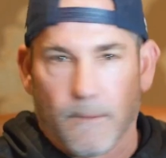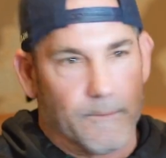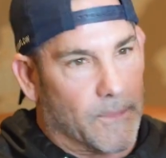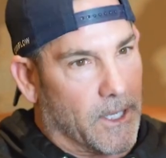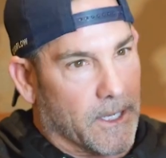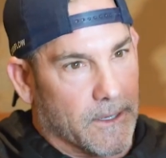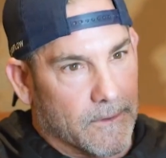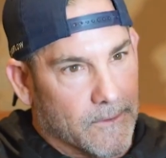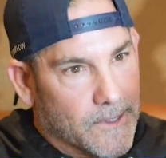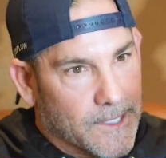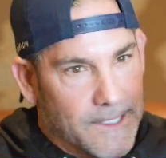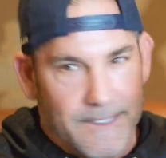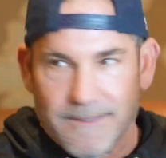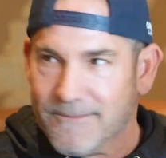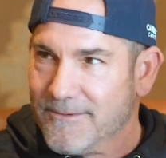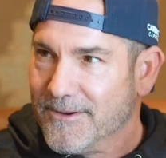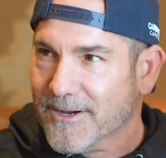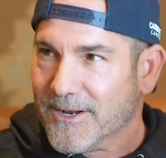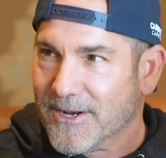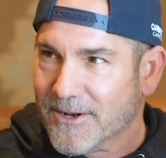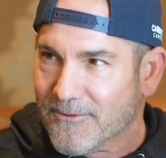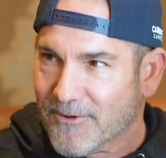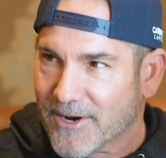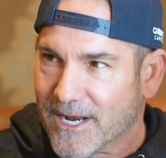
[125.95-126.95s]
I'm like,
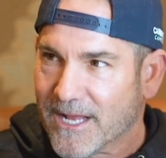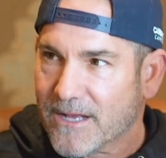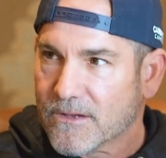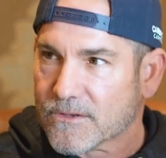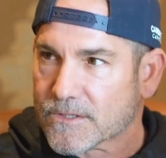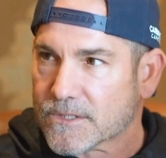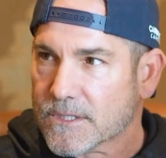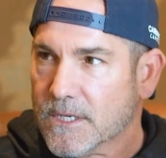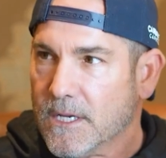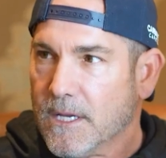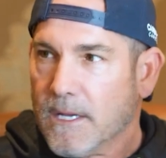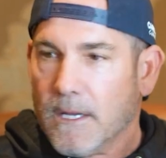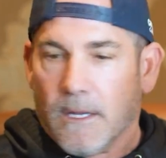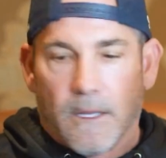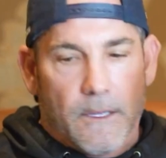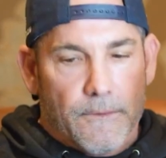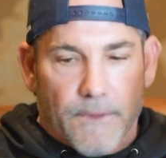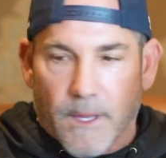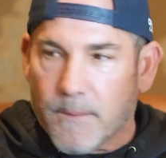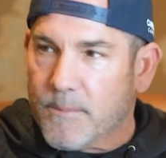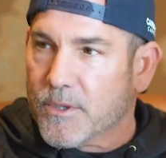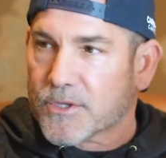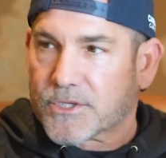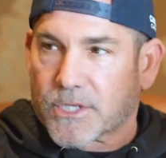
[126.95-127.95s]
what else?
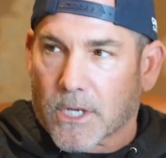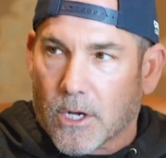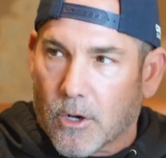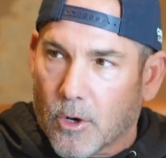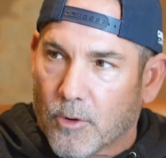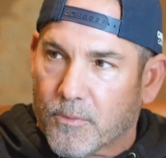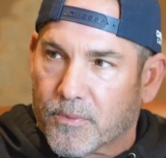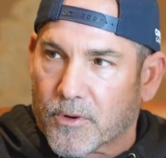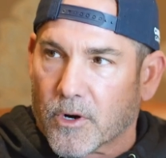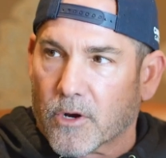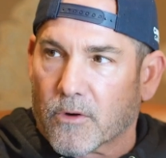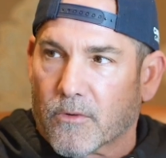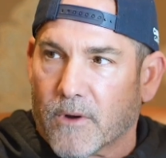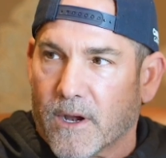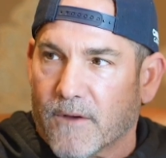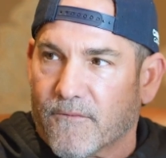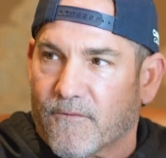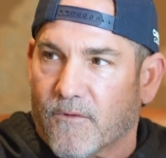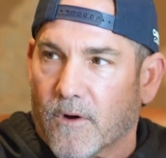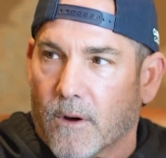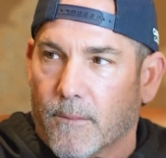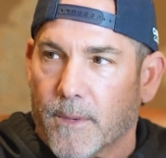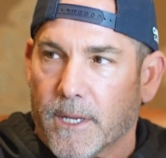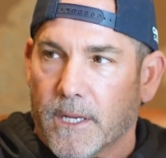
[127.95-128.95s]
They built a whole
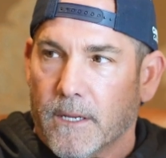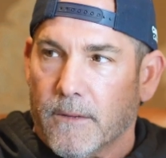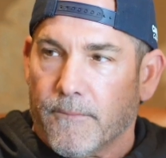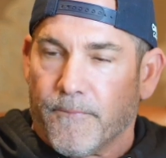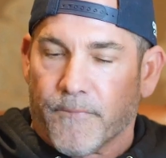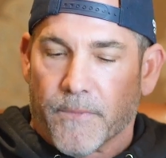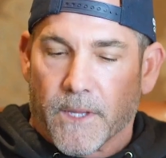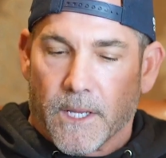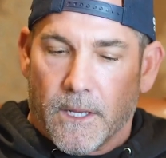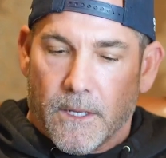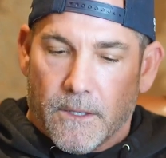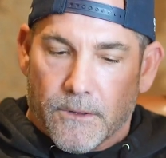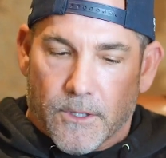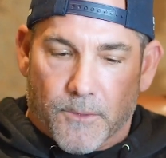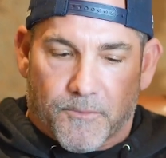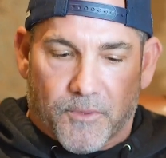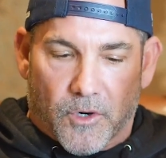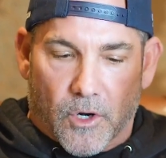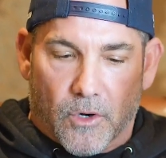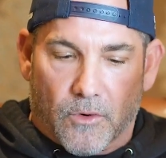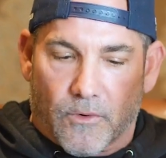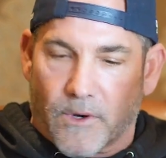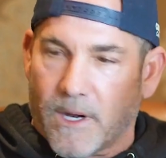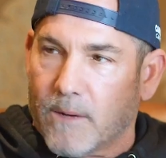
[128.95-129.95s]
program for me.
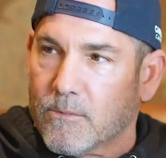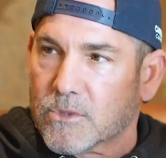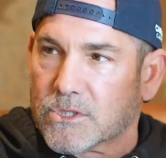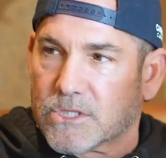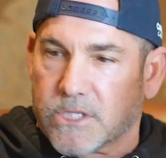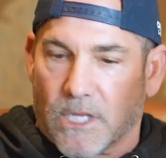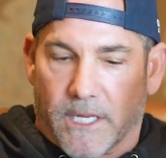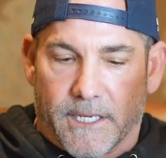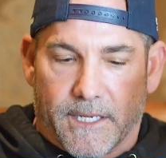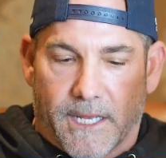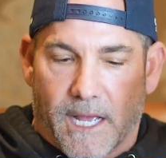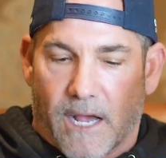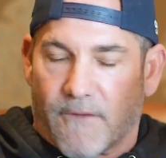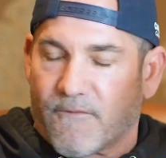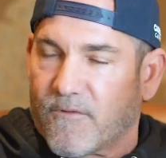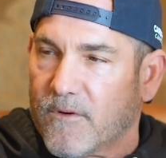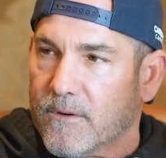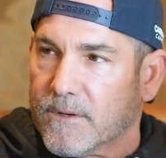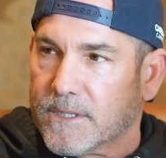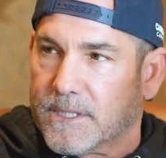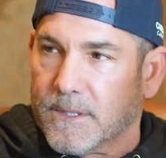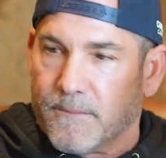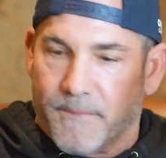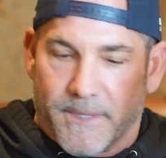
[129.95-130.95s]
The program was laid
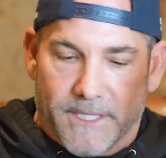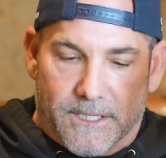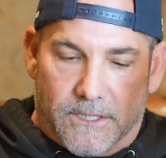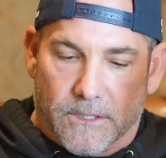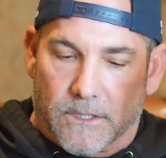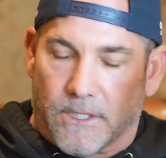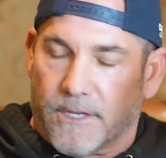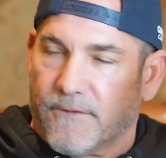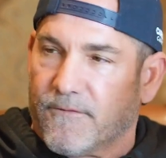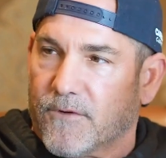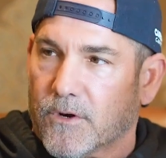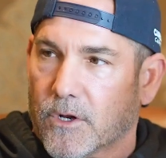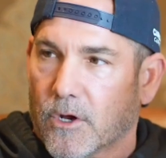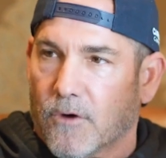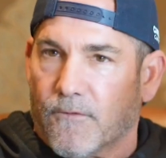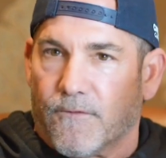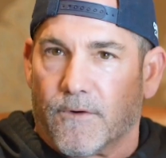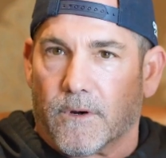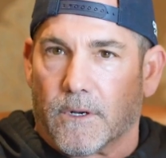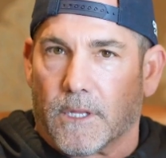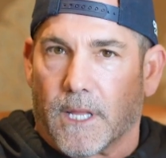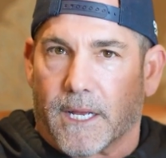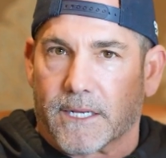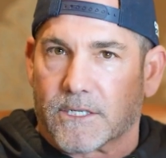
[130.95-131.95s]
out to be delivered
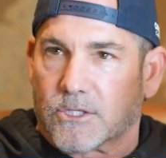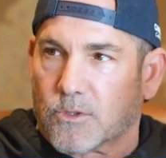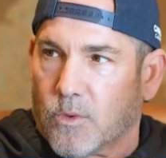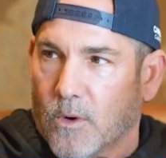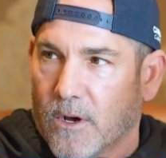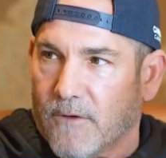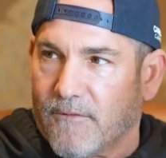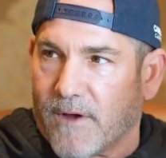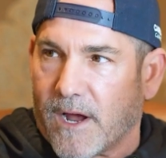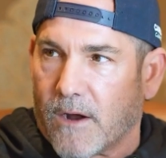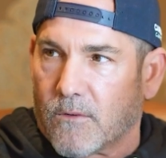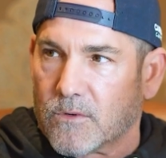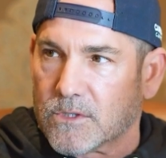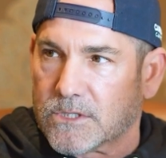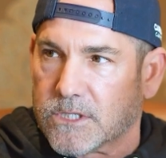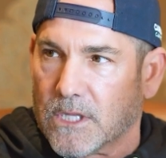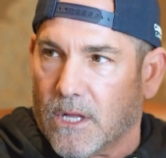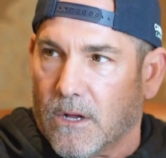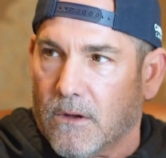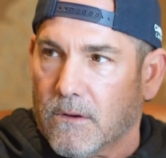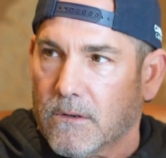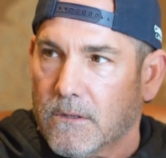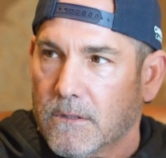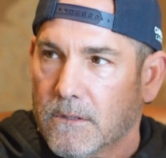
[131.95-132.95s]
over like 12
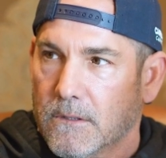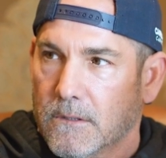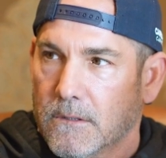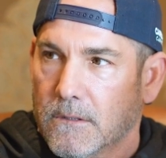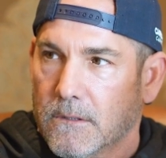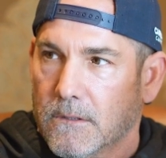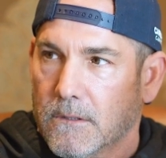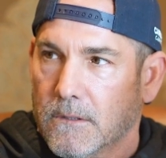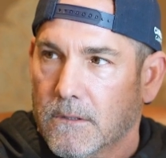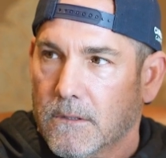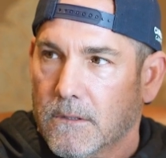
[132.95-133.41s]
hours long,